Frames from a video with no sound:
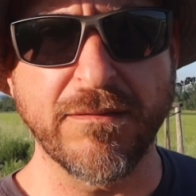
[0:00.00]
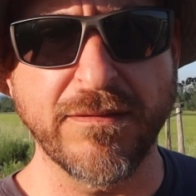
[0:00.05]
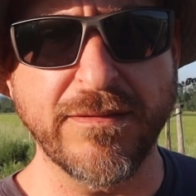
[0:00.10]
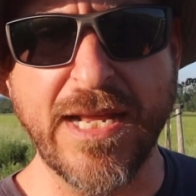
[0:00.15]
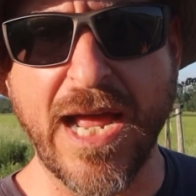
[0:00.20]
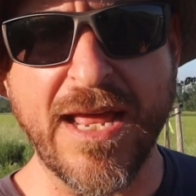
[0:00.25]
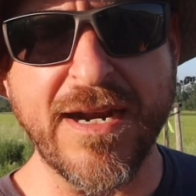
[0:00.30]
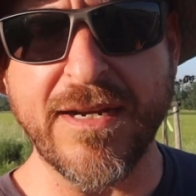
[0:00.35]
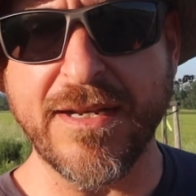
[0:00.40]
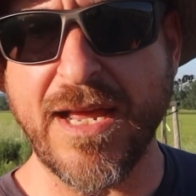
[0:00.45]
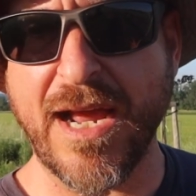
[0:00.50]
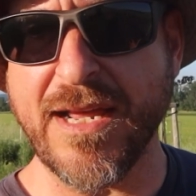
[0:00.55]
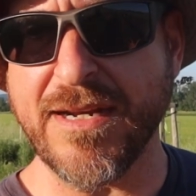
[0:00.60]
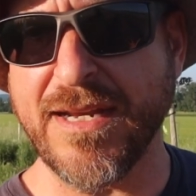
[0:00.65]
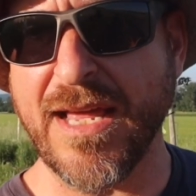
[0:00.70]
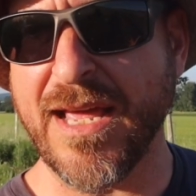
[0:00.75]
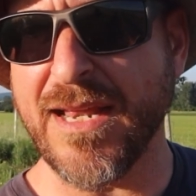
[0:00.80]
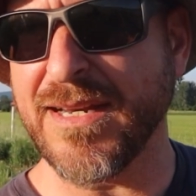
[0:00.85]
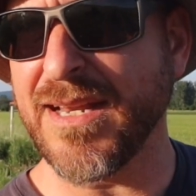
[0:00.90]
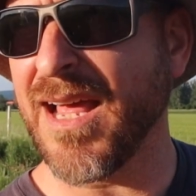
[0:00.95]
not, not,
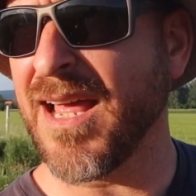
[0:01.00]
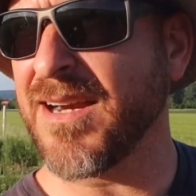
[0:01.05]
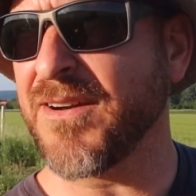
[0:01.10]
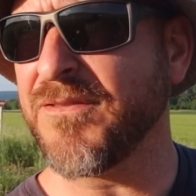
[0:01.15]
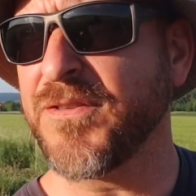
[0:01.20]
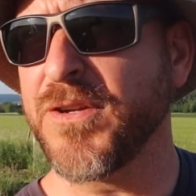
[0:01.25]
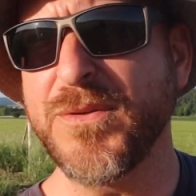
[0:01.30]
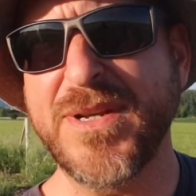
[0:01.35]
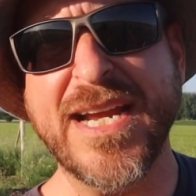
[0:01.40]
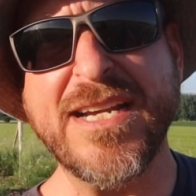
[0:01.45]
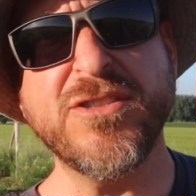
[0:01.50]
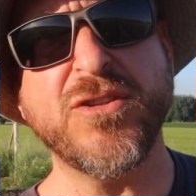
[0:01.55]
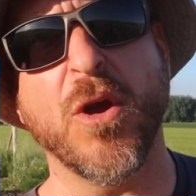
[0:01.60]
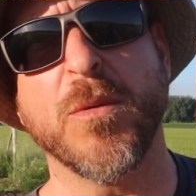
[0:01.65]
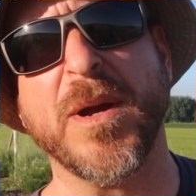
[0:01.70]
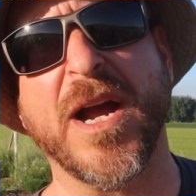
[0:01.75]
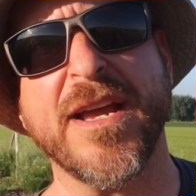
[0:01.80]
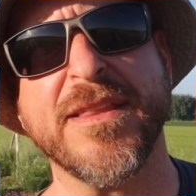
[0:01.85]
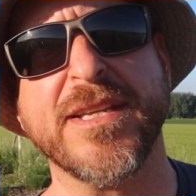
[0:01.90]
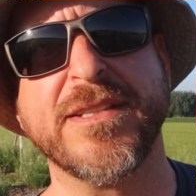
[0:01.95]
not, not a few days
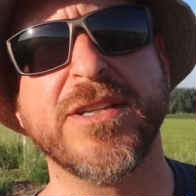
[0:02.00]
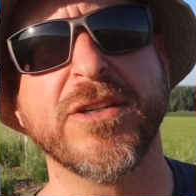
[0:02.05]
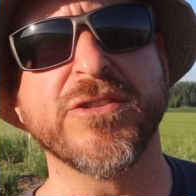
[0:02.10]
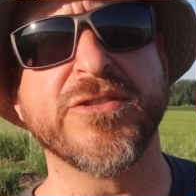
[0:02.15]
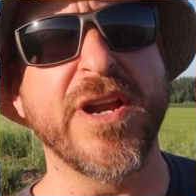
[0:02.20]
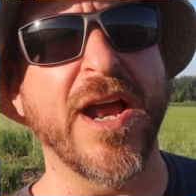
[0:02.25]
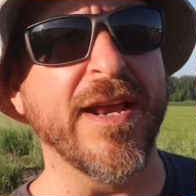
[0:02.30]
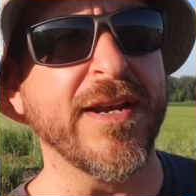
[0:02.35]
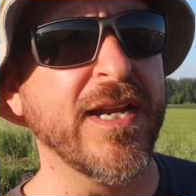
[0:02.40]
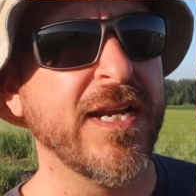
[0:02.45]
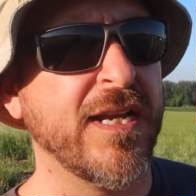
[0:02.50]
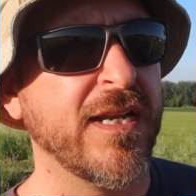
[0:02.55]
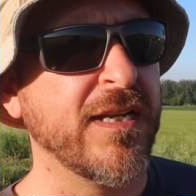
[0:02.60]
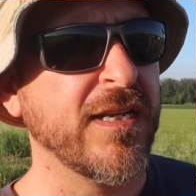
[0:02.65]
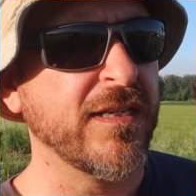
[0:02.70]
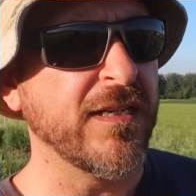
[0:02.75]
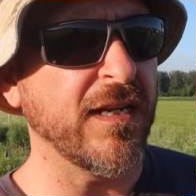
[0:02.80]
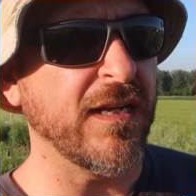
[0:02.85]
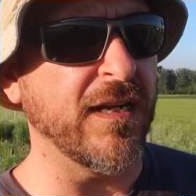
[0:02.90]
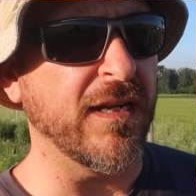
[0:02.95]
go by that there's not
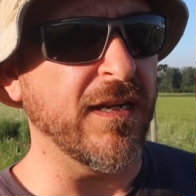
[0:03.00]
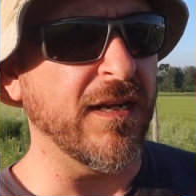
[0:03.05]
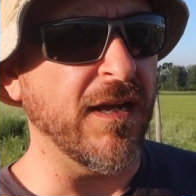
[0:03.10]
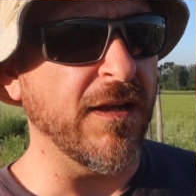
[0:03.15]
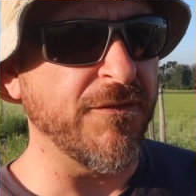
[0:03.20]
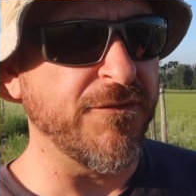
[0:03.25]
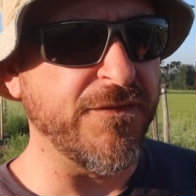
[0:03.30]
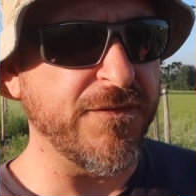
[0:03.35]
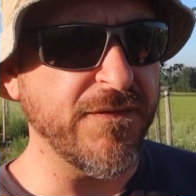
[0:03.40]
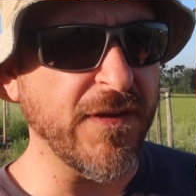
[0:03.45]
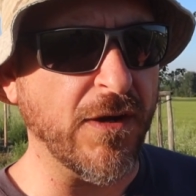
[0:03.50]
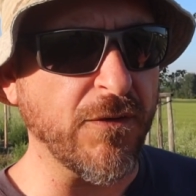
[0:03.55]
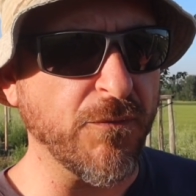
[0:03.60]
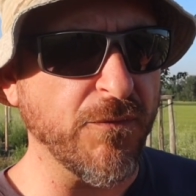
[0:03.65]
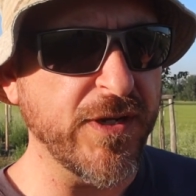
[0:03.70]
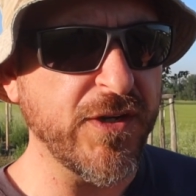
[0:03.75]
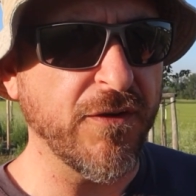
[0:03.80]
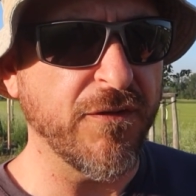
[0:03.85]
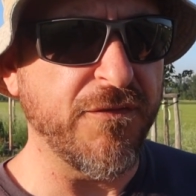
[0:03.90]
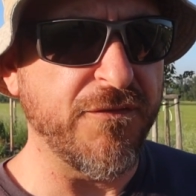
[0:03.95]
uh, a, a,
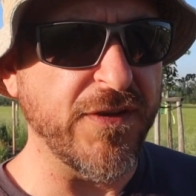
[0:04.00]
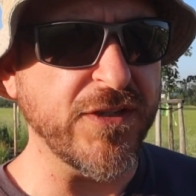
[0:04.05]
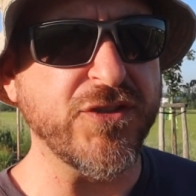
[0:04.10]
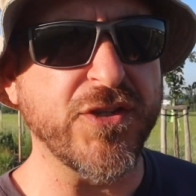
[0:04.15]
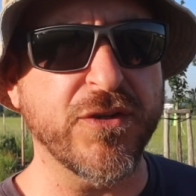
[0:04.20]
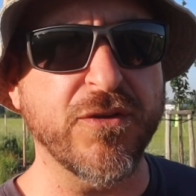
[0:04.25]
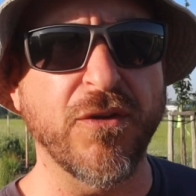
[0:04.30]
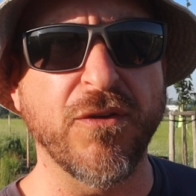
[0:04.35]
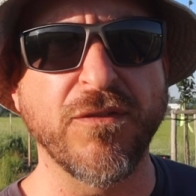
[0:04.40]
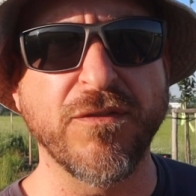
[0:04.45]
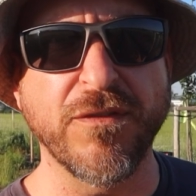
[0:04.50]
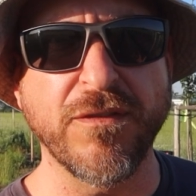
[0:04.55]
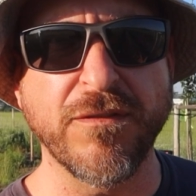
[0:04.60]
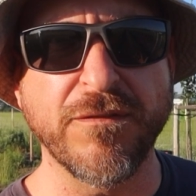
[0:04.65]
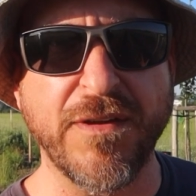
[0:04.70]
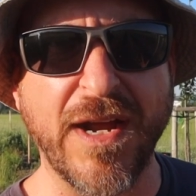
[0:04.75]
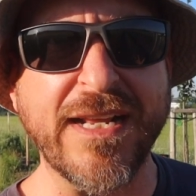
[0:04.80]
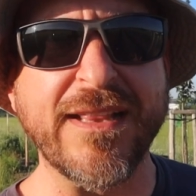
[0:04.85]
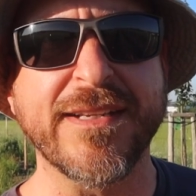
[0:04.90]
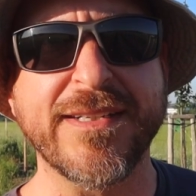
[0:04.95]
real physical
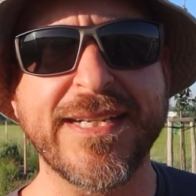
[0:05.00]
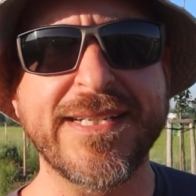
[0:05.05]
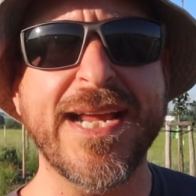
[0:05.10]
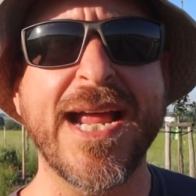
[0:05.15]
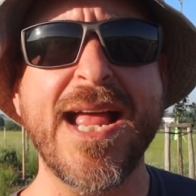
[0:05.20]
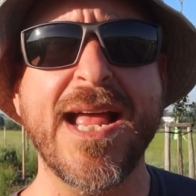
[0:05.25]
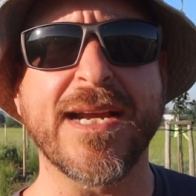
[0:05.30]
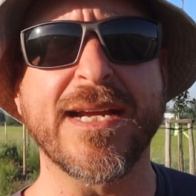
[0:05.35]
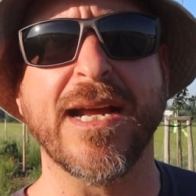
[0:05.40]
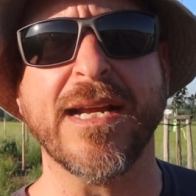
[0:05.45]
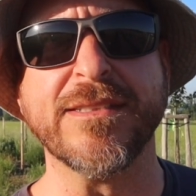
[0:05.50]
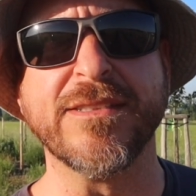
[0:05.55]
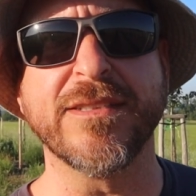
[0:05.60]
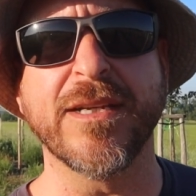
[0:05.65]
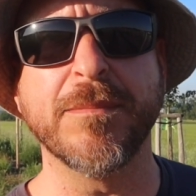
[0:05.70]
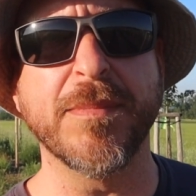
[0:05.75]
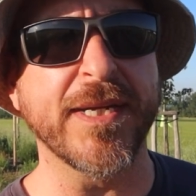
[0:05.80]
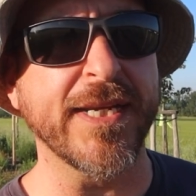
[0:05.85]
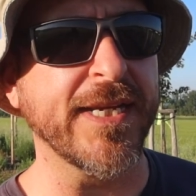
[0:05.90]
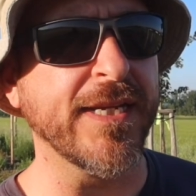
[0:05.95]
violent attack on
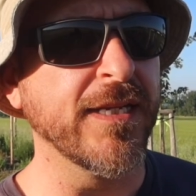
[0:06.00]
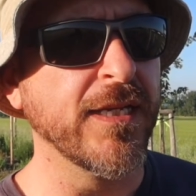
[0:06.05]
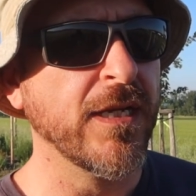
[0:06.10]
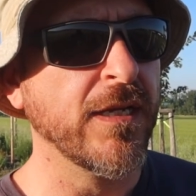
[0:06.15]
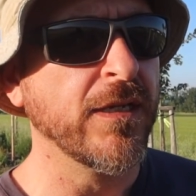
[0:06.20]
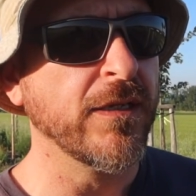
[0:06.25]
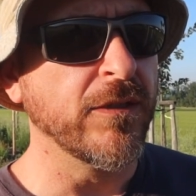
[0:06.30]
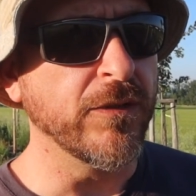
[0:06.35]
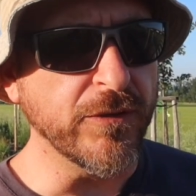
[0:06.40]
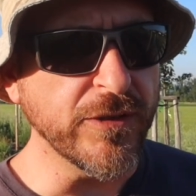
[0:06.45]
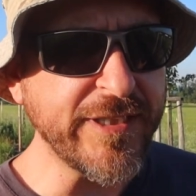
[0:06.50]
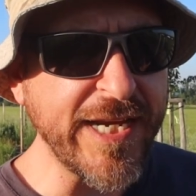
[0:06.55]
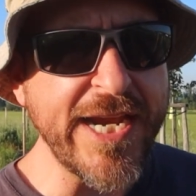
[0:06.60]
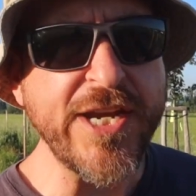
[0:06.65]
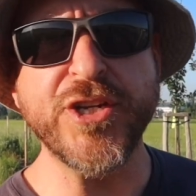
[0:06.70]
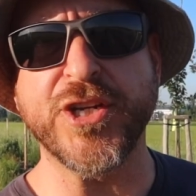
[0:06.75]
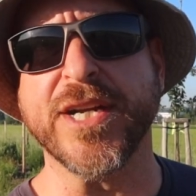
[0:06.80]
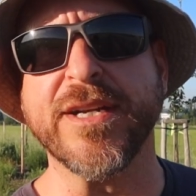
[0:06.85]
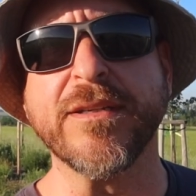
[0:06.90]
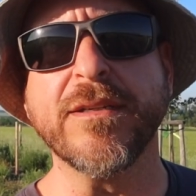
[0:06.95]
somebody who is
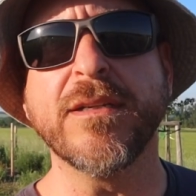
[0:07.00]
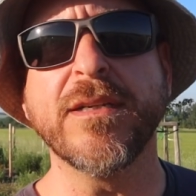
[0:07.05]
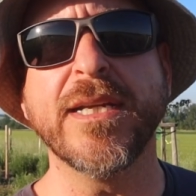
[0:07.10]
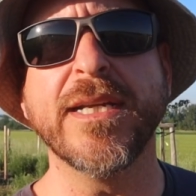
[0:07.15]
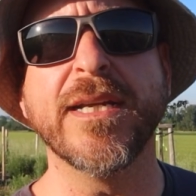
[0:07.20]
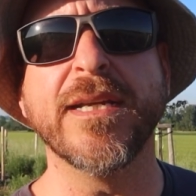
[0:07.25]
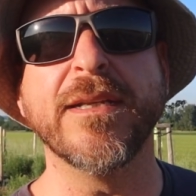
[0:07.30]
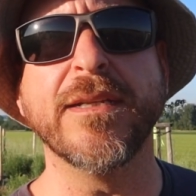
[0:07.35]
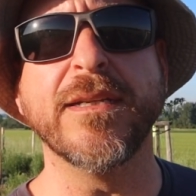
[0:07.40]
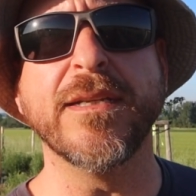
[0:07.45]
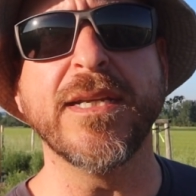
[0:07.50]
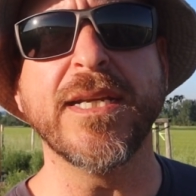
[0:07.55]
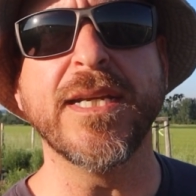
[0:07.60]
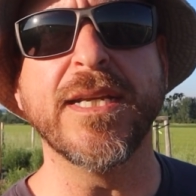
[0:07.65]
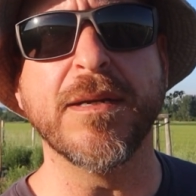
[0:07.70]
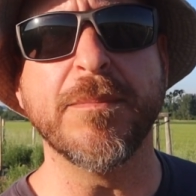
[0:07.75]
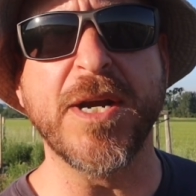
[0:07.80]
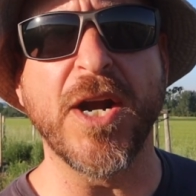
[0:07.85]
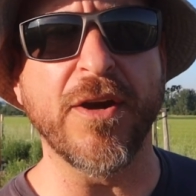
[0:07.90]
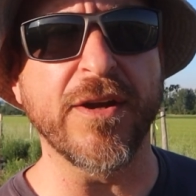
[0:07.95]
Asian in,
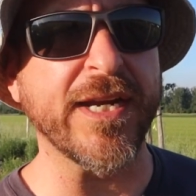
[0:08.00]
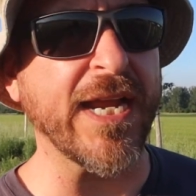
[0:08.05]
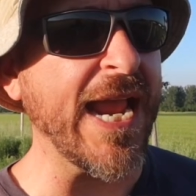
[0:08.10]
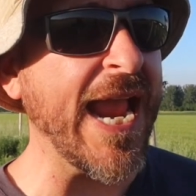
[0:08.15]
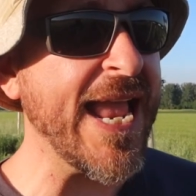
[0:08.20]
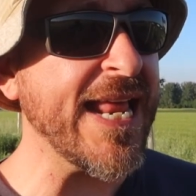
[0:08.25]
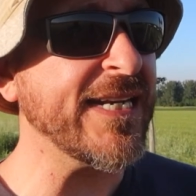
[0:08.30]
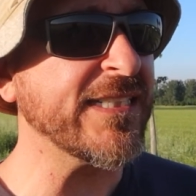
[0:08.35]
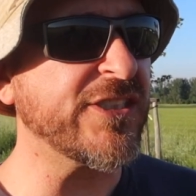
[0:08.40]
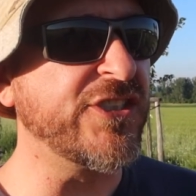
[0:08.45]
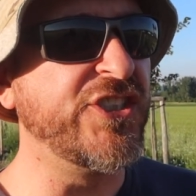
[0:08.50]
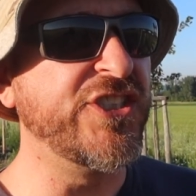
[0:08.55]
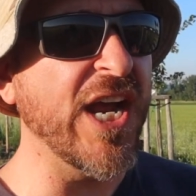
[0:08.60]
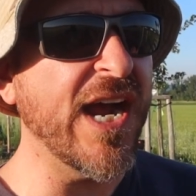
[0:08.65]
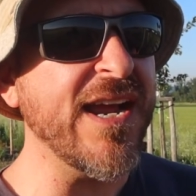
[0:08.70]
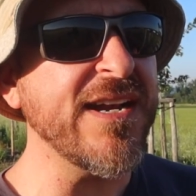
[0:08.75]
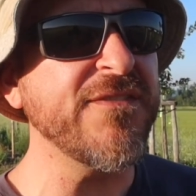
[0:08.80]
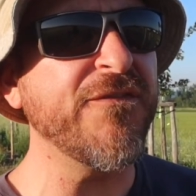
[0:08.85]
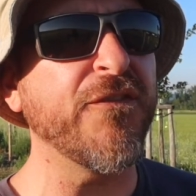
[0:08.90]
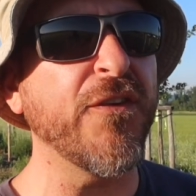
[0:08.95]
in America. And it's
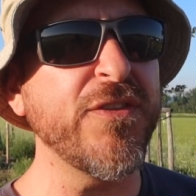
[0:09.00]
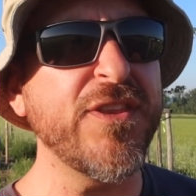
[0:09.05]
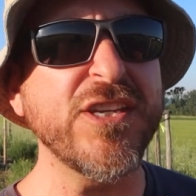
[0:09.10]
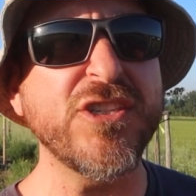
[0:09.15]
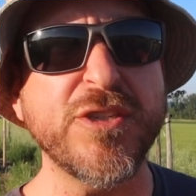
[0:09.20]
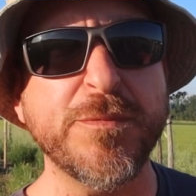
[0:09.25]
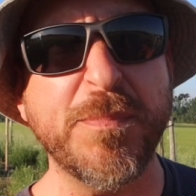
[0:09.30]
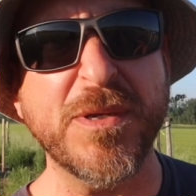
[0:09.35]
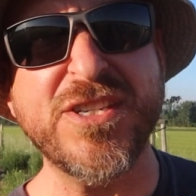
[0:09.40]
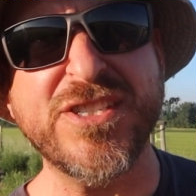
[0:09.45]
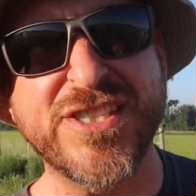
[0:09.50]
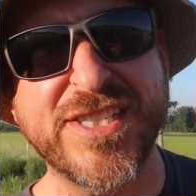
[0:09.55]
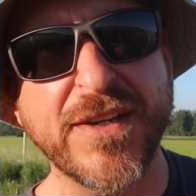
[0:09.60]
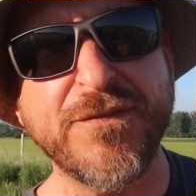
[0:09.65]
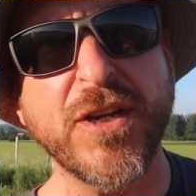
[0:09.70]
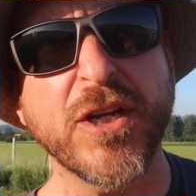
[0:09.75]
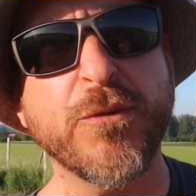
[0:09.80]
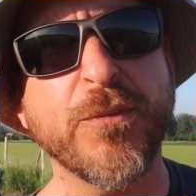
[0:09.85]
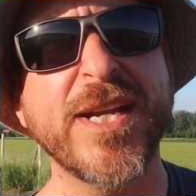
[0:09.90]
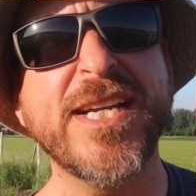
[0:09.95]
done for this
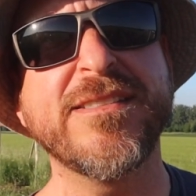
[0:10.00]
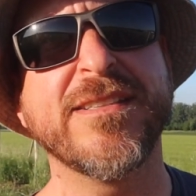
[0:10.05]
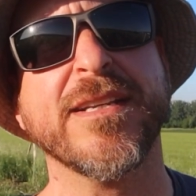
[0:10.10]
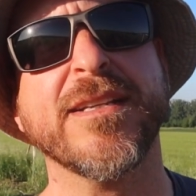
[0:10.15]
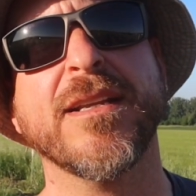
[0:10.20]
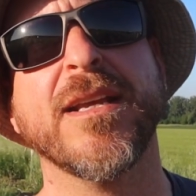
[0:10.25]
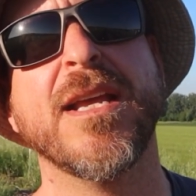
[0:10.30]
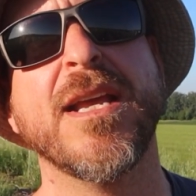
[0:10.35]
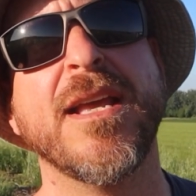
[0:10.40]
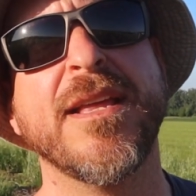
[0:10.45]
specific reason